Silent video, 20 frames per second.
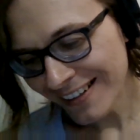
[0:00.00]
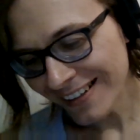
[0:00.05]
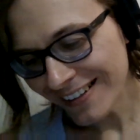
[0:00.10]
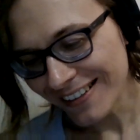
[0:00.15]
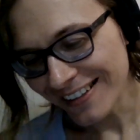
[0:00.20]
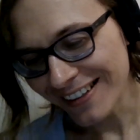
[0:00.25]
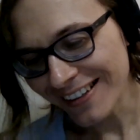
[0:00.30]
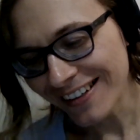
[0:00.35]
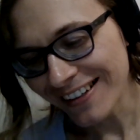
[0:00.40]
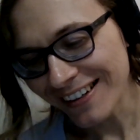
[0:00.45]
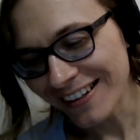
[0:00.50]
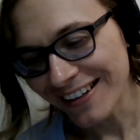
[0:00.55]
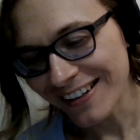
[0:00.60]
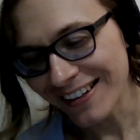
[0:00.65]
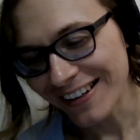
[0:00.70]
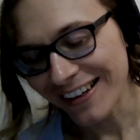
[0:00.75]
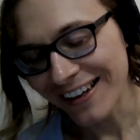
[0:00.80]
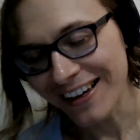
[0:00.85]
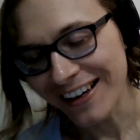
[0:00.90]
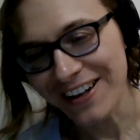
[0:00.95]
I
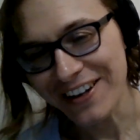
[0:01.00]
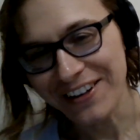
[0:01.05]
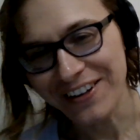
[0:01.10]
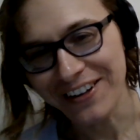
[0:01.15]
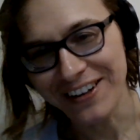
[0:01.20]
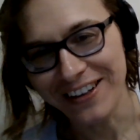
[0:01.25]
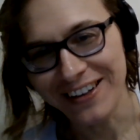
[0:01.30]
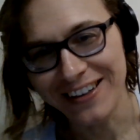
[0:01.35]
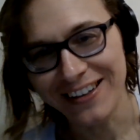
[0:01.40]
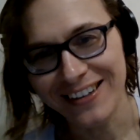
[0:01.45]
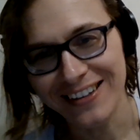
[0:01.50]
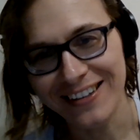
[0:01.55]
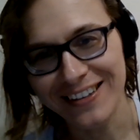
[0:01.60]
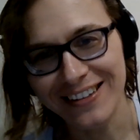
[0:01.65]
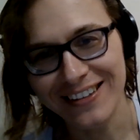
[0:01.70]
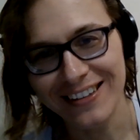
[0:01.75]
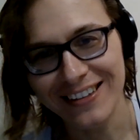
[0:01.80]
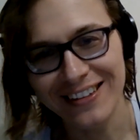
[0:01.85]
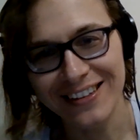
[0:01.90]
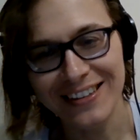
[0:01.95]
had
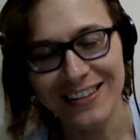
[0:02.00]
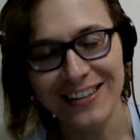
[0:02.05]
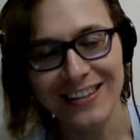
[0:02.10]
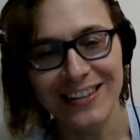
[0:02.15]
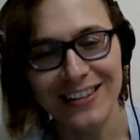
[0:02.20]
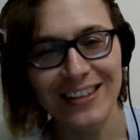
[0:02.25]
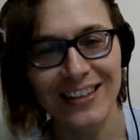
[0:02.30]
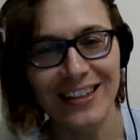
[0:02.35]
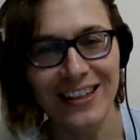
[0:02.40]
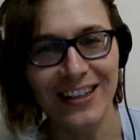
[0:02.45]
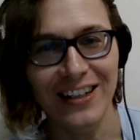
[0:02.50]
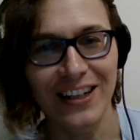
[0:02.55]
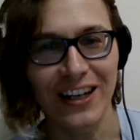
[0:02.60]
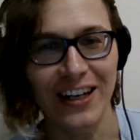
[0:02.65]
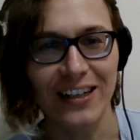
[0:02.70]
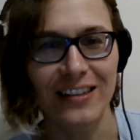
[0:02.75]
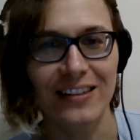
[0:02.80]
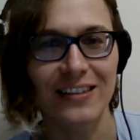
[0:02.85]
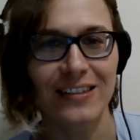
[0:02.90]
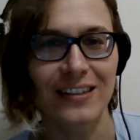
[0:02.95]
an
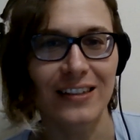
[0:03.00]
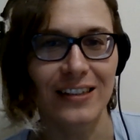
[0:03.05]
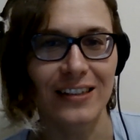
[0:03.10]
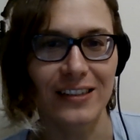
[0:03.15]
ex.